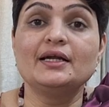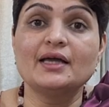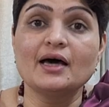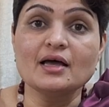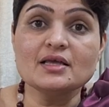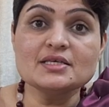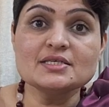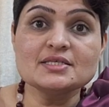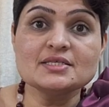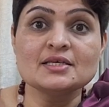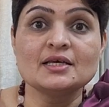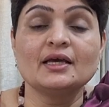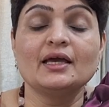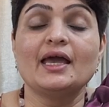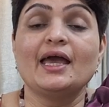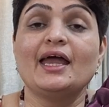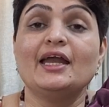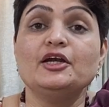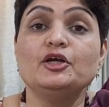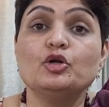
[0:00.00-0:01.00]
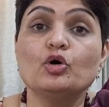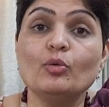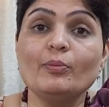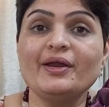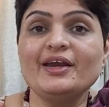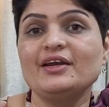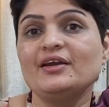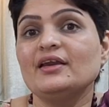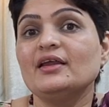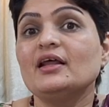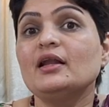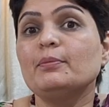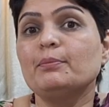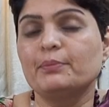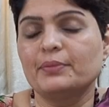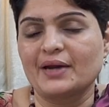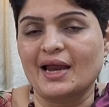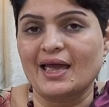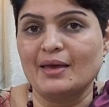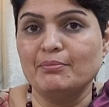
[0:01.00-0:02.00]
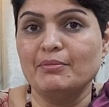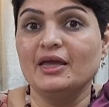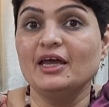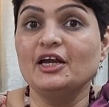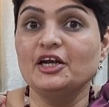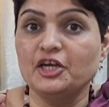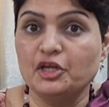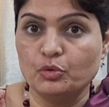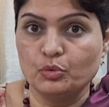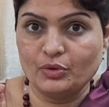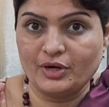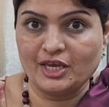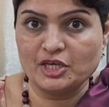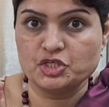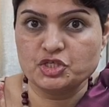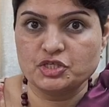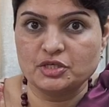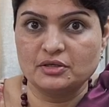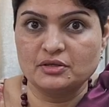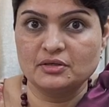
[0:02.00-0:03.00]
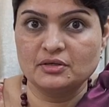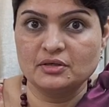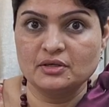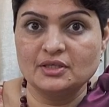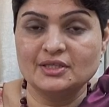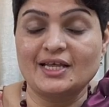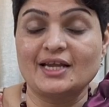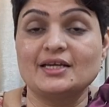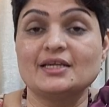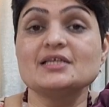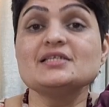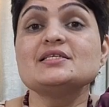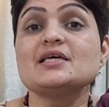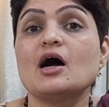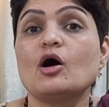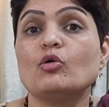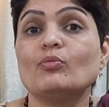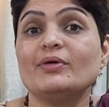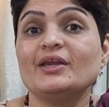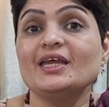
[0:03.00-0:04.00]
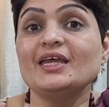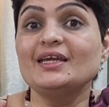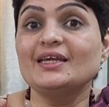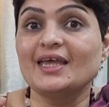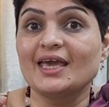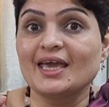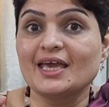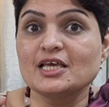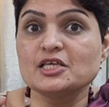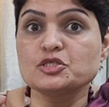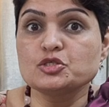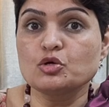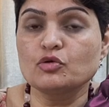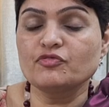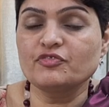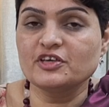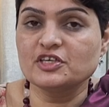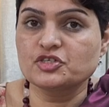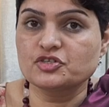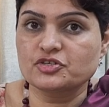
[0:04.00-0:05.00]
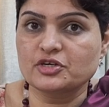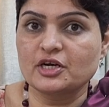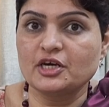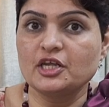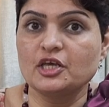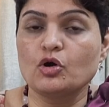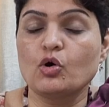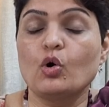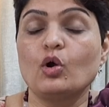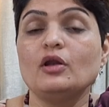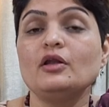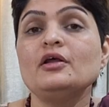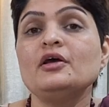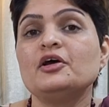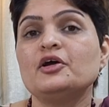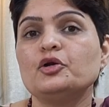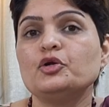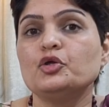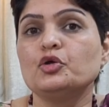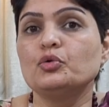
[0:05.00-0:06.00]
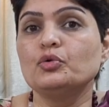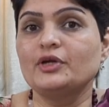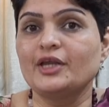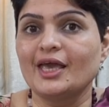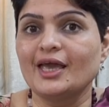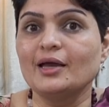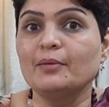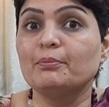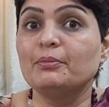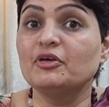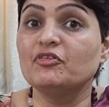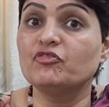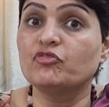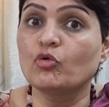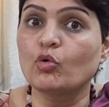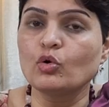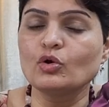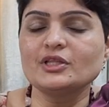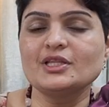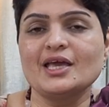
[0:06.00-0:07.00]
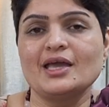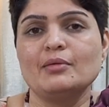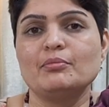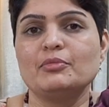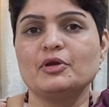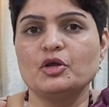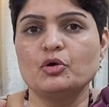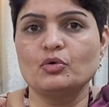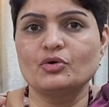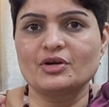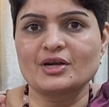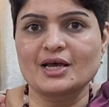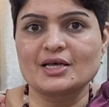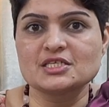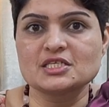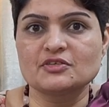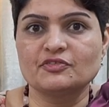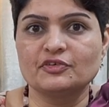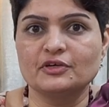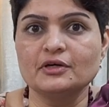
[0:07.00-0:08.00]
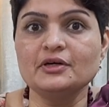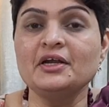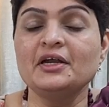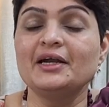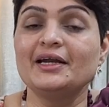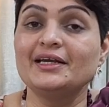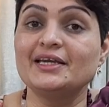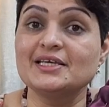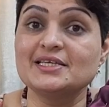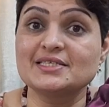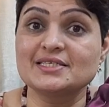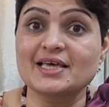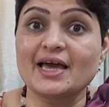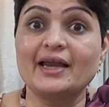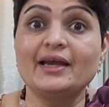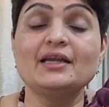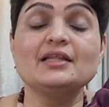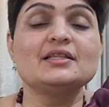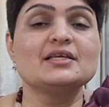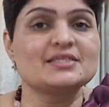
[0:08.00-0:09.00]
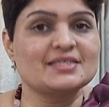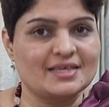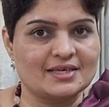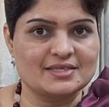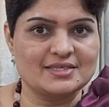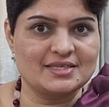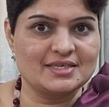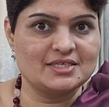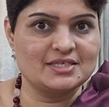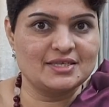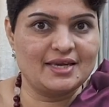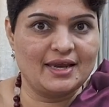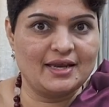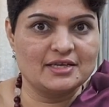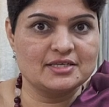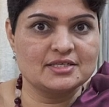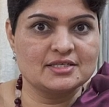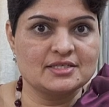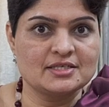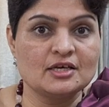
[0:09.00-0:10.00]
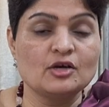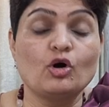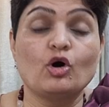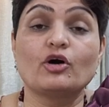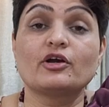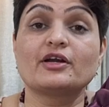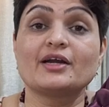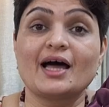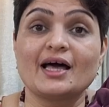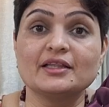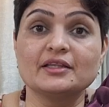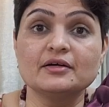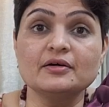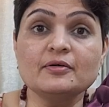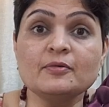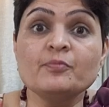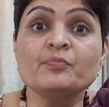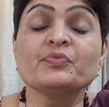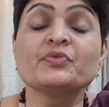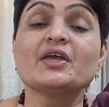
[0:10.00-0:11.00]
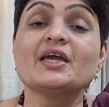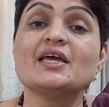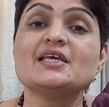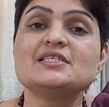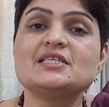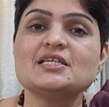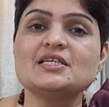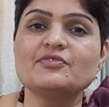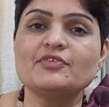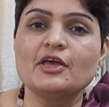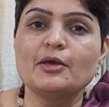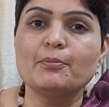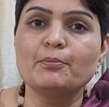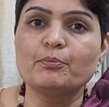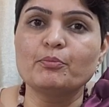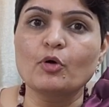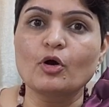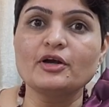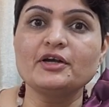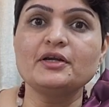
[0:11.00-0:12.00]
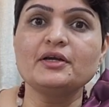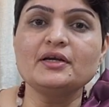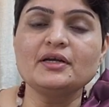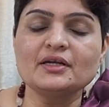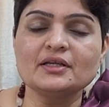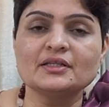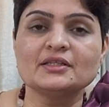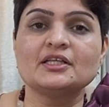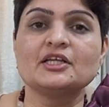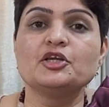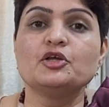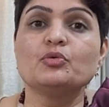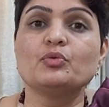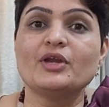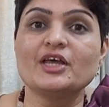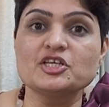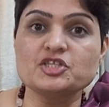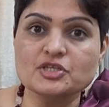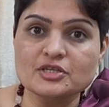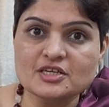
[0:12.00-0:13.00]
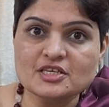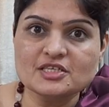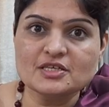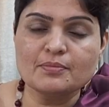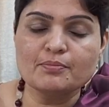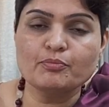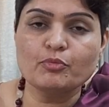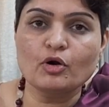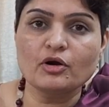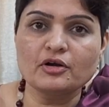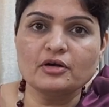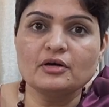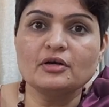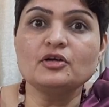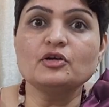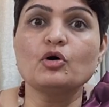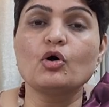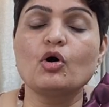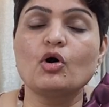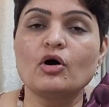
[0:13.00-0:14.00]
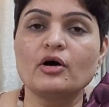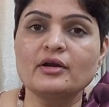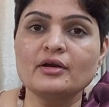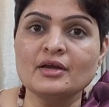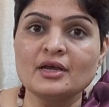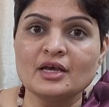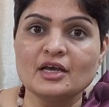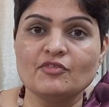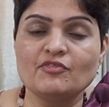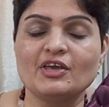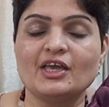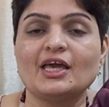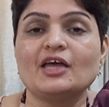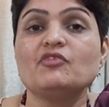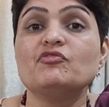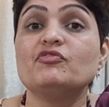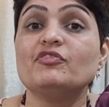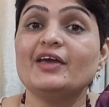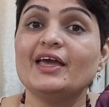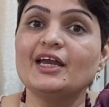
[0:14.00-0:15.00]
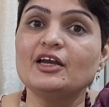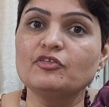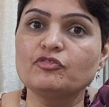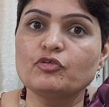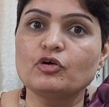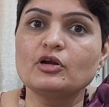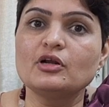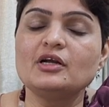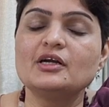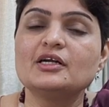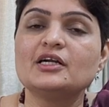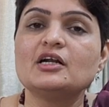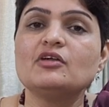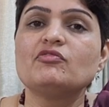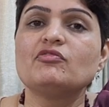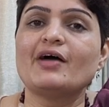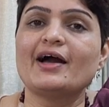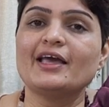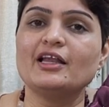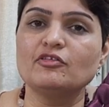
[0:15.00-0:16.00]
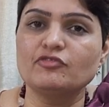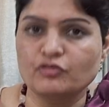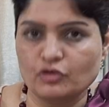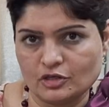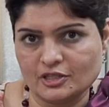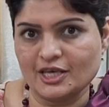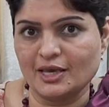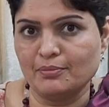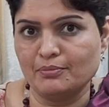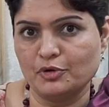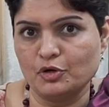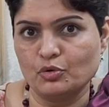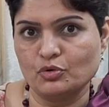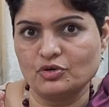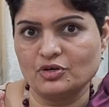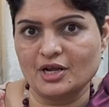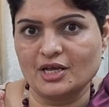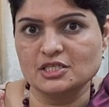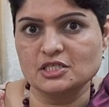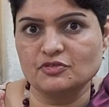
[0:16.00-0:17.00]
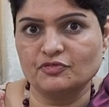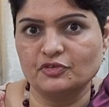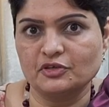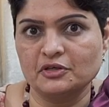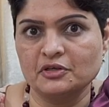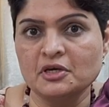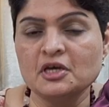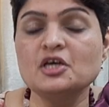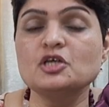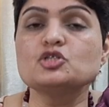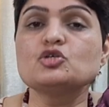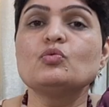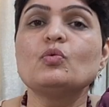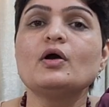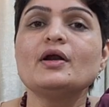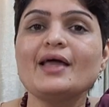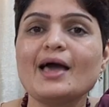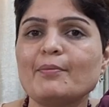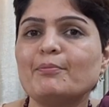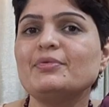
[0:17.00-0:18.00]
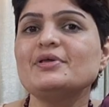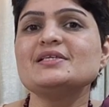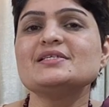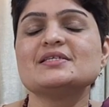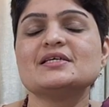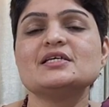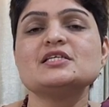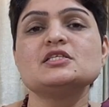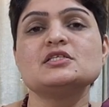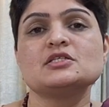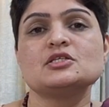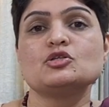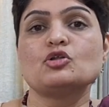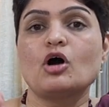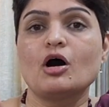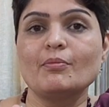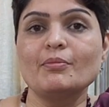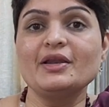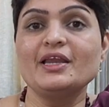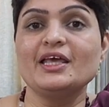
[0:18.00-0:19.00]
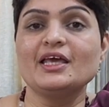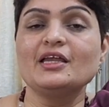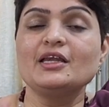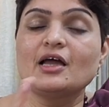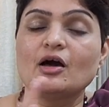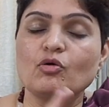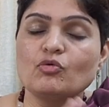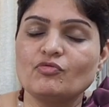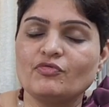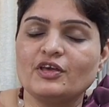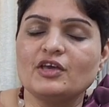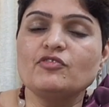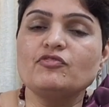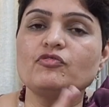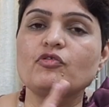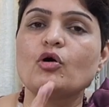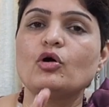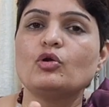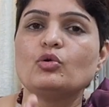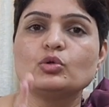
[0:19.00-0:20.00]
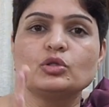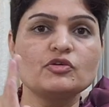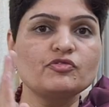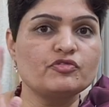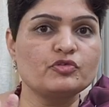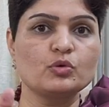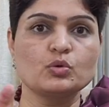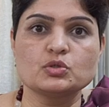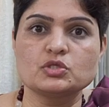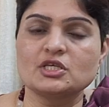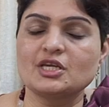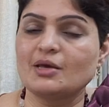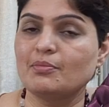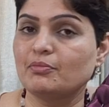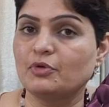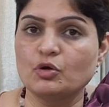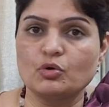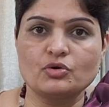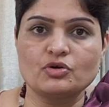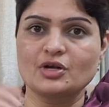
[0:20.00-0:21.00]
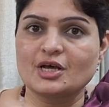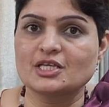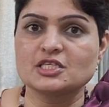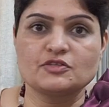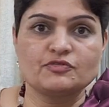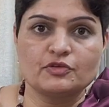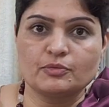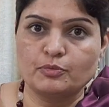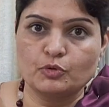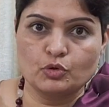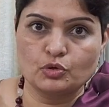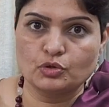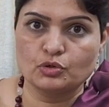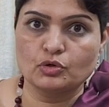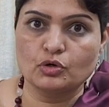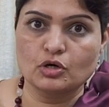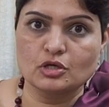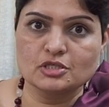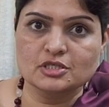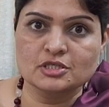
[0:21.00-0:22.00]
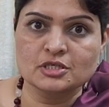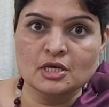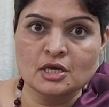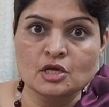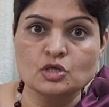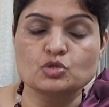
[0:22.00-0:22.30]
Does endometrial priming duration, that is how many days of estradiol do you take before the embryo transfer, decide the success rates? Or rather, is it important, the duration is important, or we can wait for a little while for the embryo transfer? So what happens is, normally now we follow the frozen embryo transfer protocols.